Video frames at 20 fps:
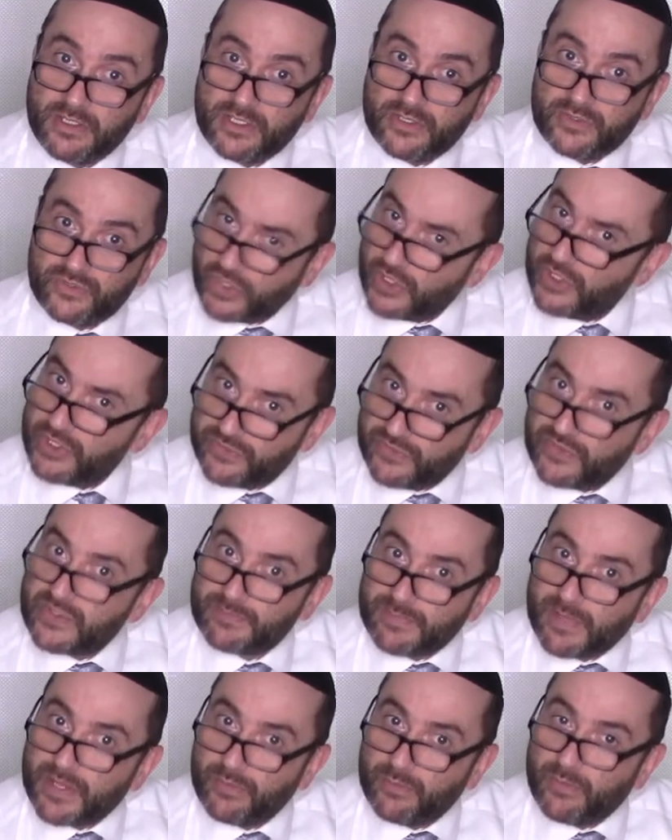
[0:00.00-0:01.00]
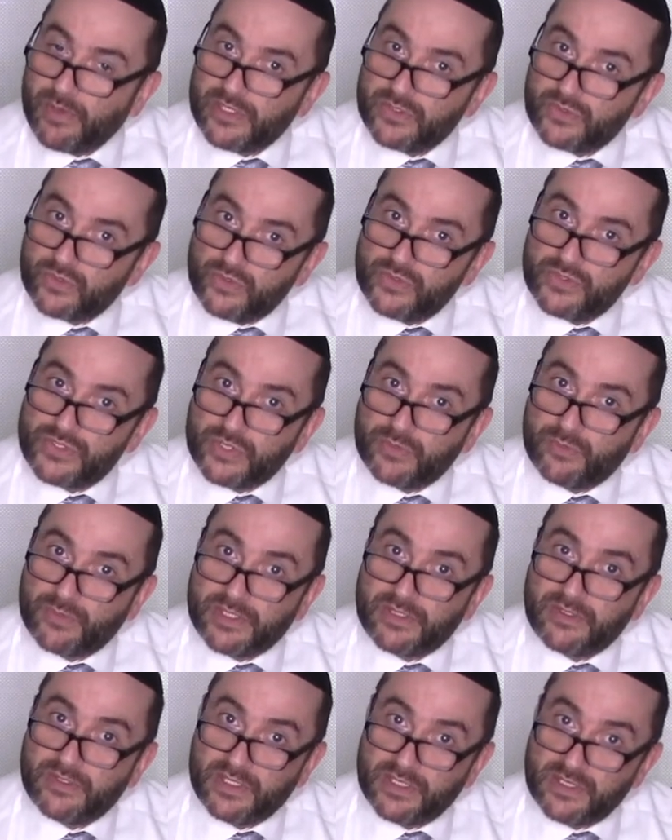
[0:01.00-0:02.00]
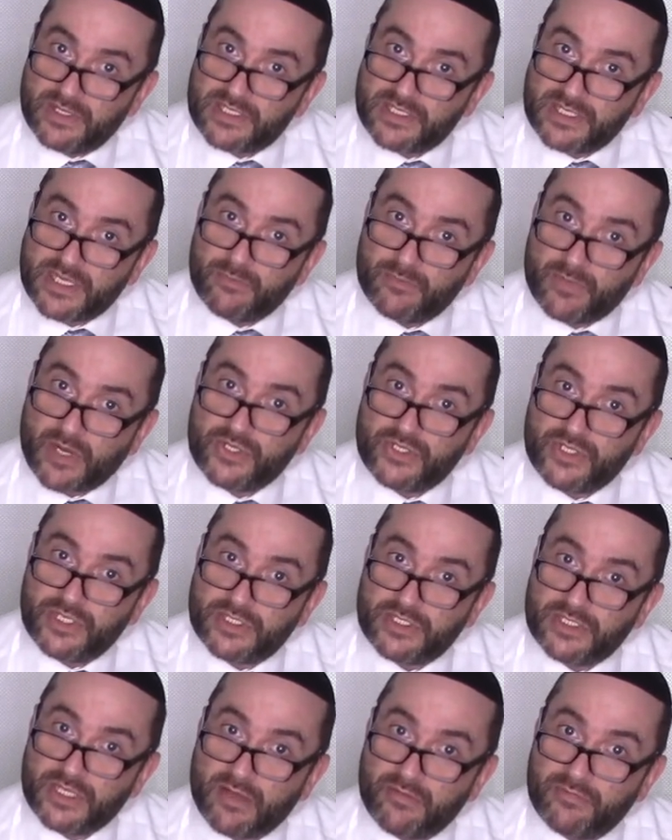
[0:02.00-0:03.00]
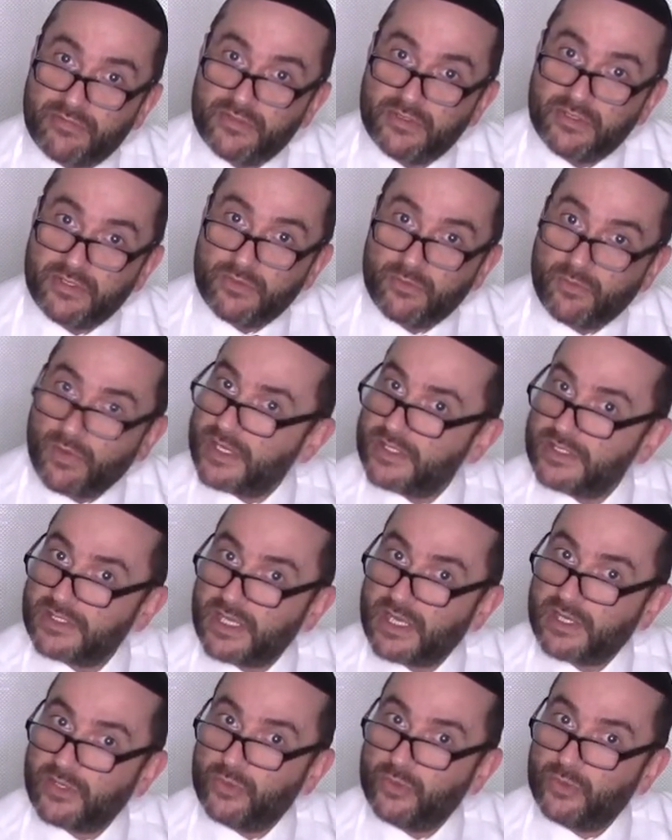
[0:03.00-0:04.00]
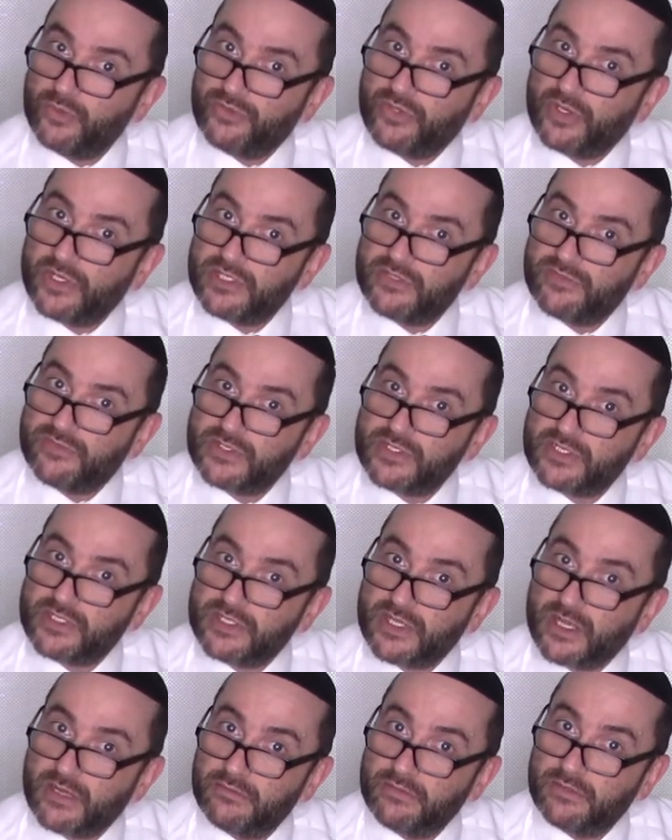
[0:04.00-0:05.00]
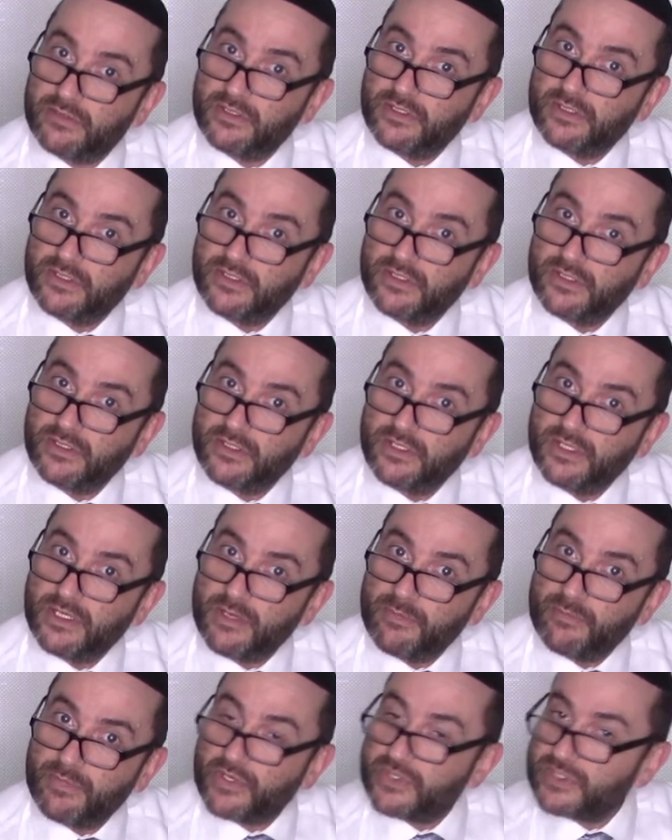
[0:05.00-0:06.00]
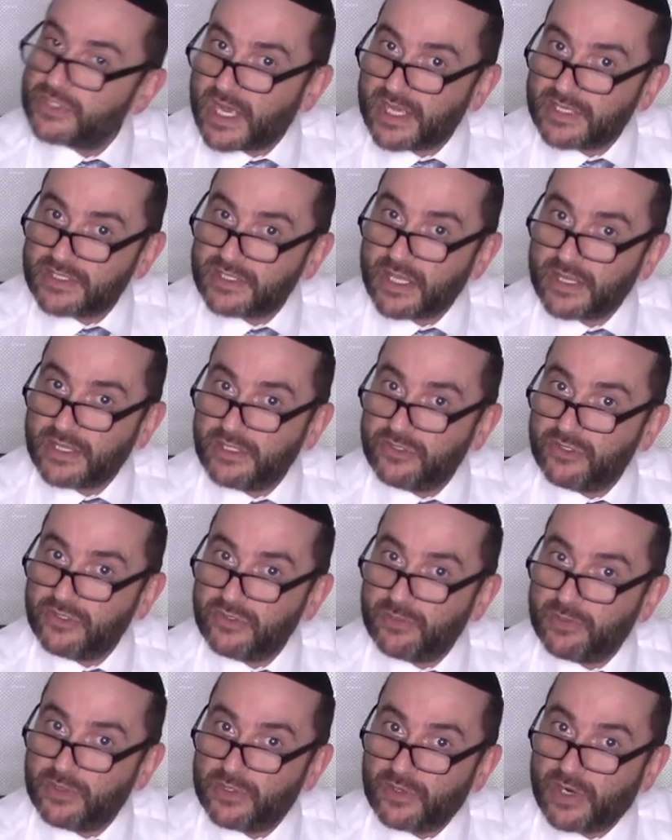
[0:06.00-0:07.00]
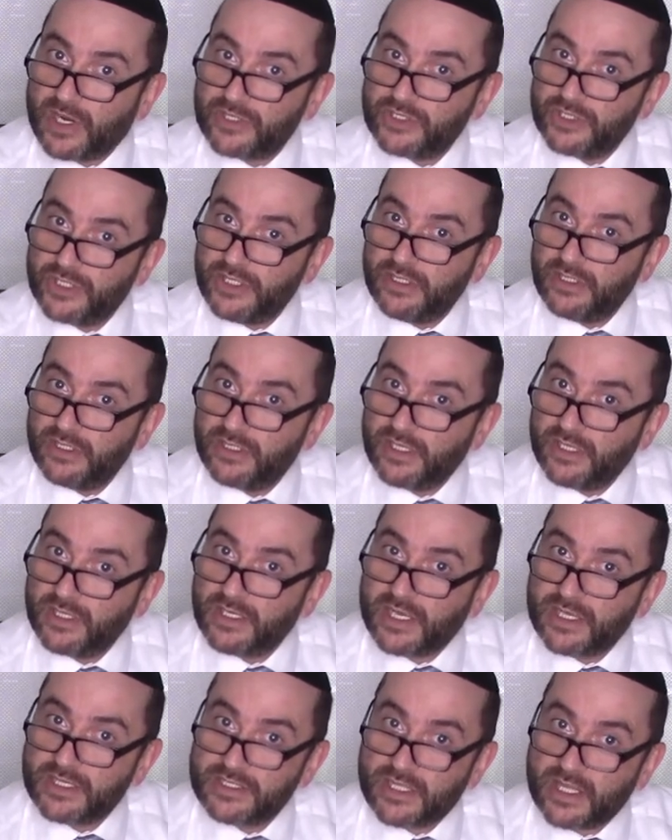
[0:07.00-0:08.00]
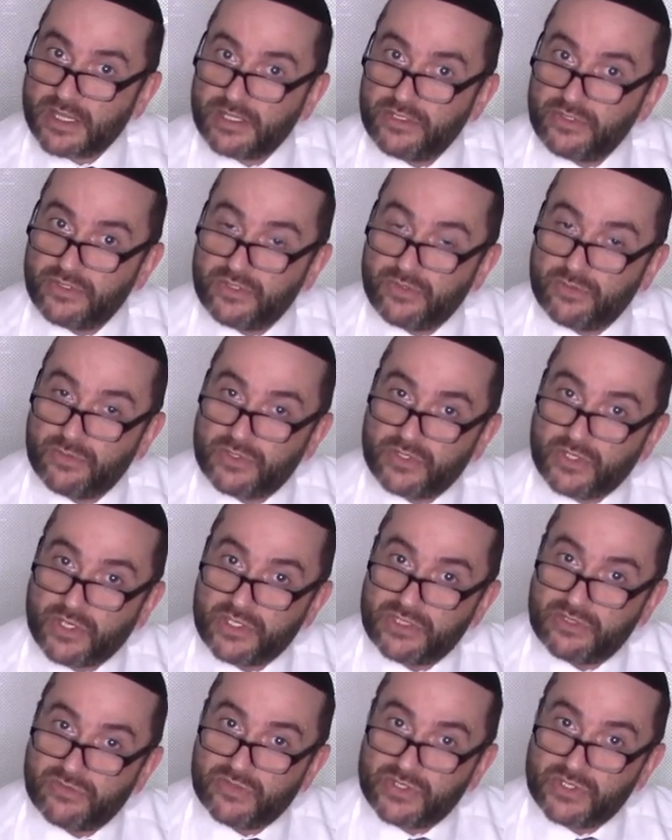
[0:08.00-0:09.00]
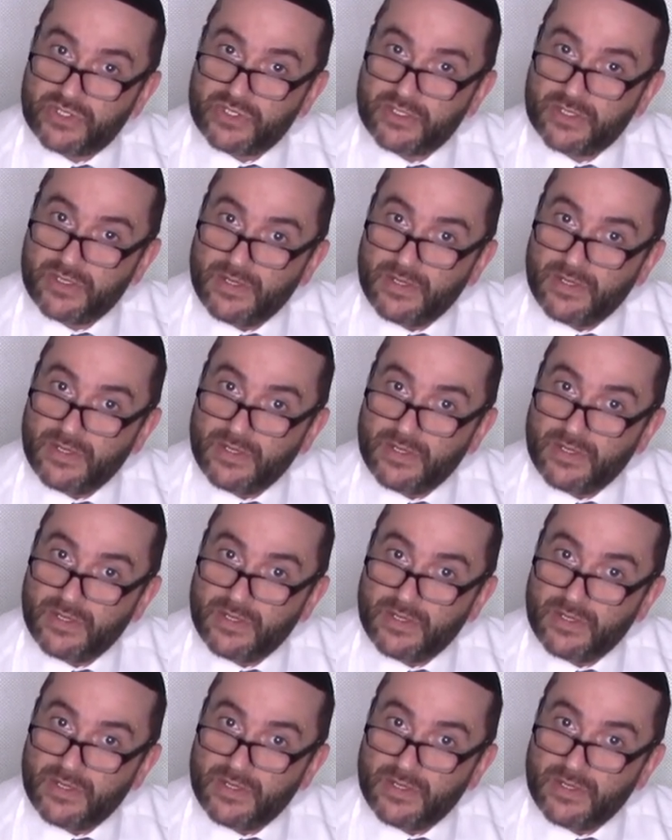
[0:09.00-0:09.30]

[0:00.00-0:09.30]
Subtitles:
Tosfos, by the way, is also written in the same Rashi Ksav. Why isn't that called Tosfos Ksav? Because it has nothing to do with Rashi, and it has nothing to do with Tosfos.